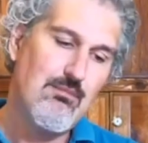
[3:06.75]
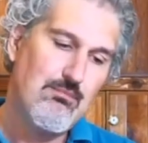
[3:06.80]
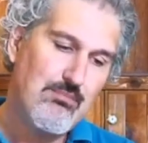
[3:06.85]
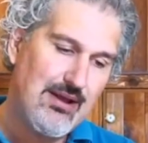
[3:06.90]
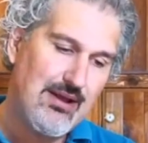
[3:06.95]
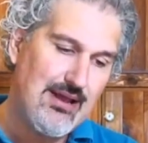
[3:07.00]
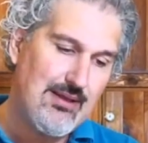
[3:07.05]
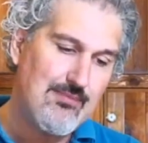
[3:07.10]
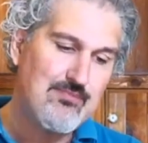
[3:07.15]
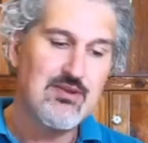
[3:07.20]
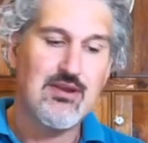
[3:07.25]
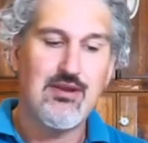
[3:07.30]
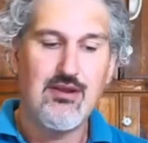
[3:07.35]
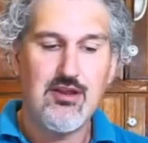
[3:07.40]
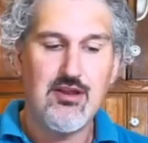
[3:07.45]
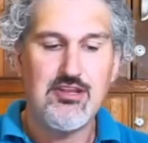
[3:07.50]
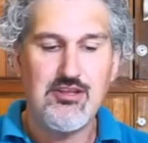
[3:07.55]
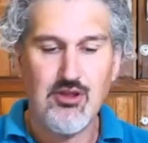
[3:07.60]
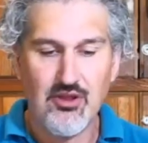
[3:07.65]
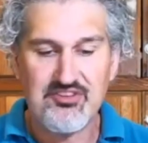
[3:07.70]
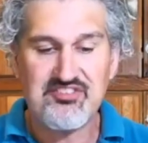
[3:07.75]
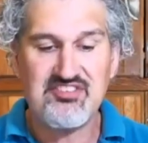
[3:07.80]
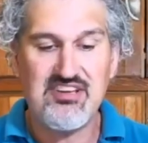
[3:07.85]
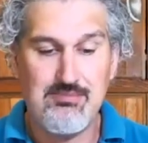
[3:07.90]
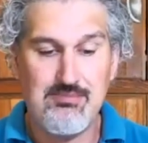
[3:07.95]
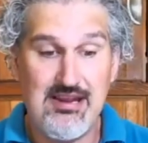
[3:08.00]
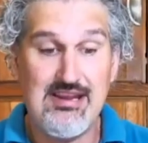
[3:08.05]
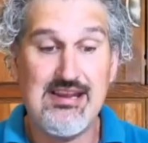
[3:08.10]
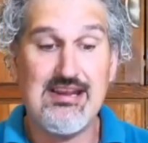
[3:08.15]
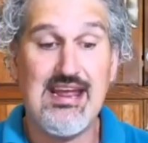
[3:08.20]
But you'll see
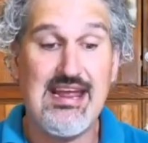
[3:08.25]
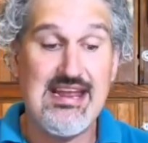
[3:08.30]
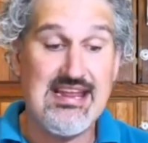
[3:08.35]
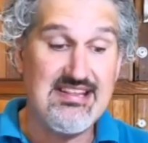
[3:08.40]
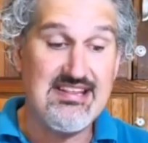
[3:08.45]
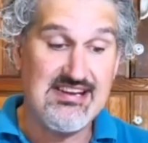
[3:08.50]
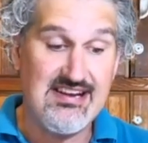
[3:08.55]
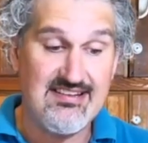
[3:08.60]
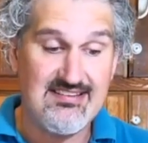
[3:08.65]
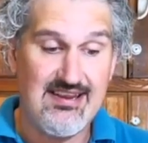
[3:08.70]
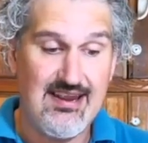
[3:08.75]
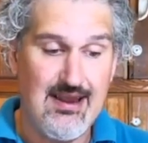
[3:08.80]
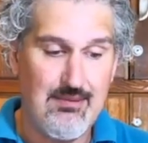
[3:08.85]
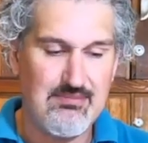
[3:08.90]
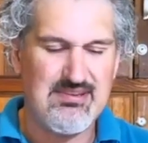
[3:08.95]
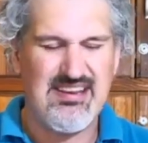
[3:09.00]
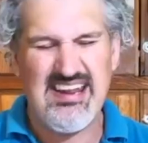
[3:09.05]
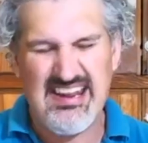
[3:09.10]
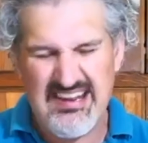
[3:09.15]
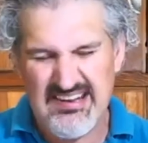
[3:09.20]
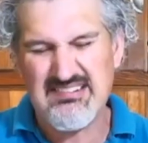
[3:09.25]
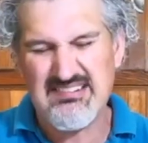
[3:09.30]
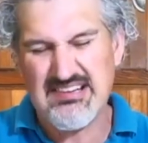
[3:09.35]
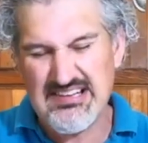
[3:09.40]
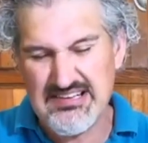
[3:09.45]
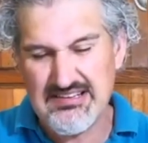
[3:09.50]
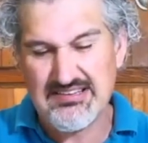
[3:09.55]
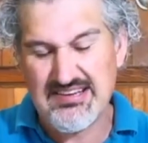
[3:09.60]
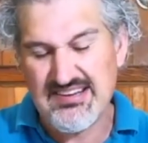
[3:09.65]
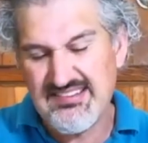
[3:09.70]
me in the attempt. And
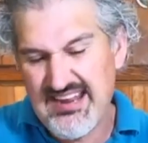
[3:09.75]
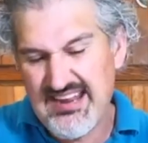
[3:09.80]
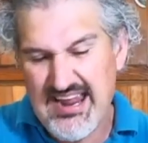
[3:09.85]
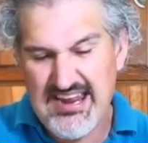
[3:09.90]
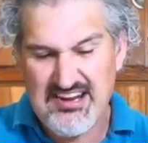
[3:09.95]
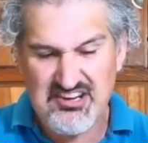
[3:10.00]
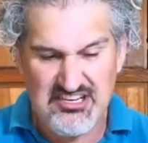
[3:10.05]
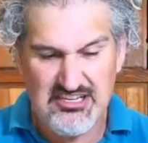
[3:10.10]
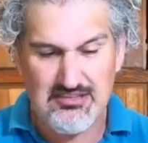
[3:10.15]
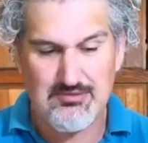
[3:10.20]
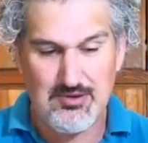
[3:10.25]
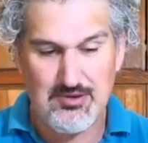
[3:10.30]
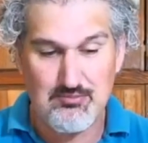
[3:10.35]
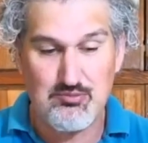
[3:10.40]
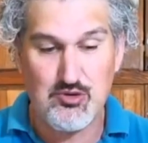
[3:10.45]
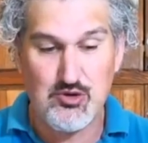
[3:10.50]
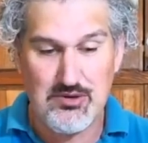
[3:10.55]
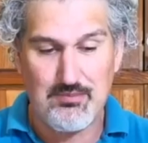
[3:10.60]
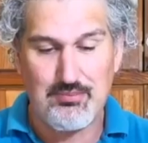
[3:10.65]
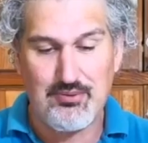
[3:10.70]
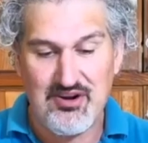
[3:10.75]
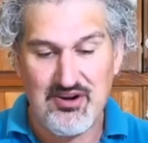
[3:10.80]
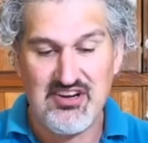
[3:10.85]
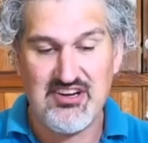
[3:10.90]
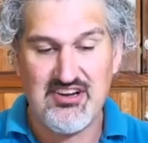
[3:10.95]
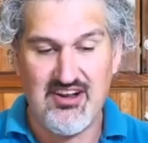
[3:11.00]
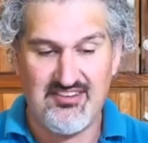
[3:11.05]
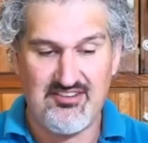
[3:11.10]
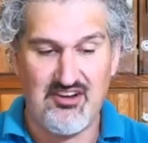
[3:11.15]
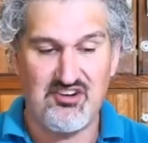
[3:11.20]
today she's doing pretty
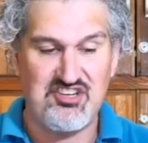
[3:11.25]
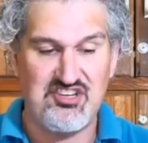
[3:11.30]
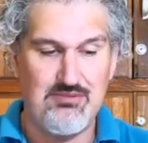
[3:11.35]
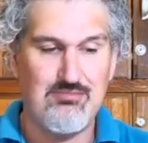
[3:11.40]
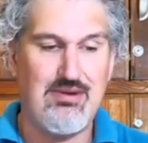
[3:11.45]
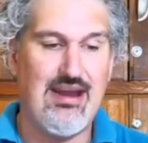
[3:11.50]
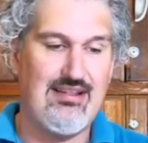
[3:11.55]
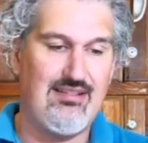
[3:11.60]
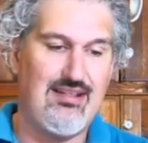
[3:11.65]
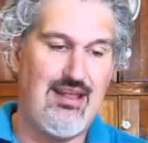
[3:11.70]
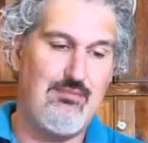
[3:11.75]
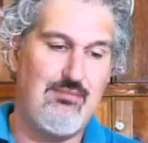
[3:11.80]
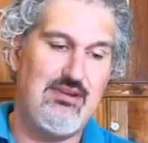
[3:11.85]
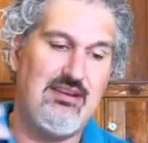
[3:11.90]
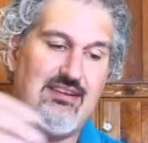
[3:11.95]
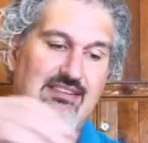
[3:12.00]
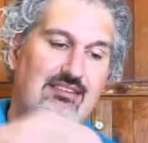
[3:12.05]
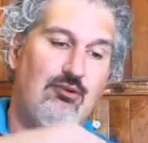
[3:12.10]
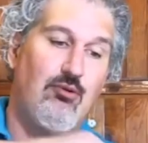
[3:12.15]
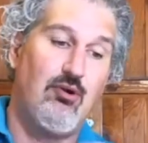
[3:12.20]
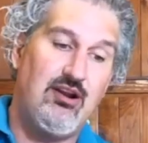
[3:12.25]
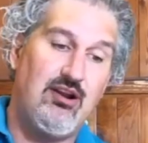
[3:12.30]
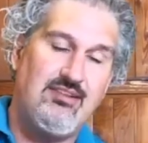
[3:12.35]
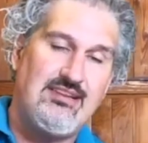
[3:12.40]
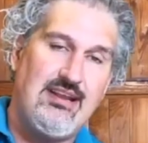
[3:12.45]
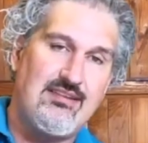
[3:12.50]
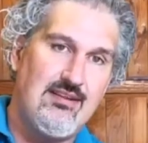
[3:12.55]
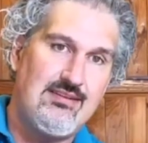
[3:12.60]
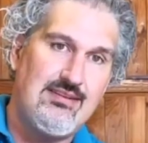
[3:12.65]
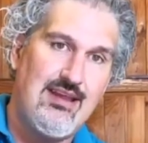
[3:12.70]
good, so she might let me. So we're going to
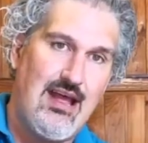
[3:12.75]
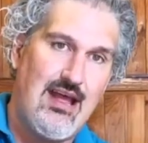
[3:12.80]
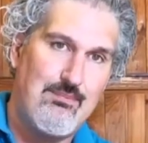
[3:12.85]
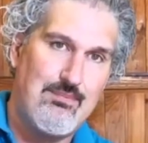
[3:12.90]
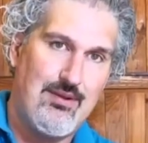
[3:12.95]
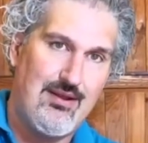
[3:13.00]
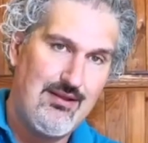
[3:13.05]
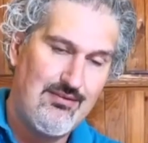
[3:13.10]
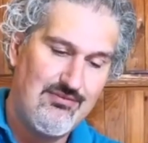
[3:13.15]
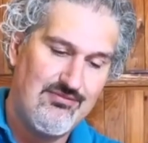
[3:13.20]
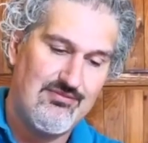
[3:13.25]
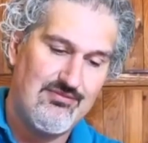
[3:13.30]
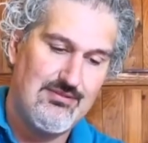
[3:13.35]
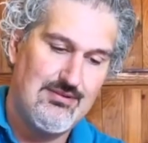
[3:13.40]
take the top off.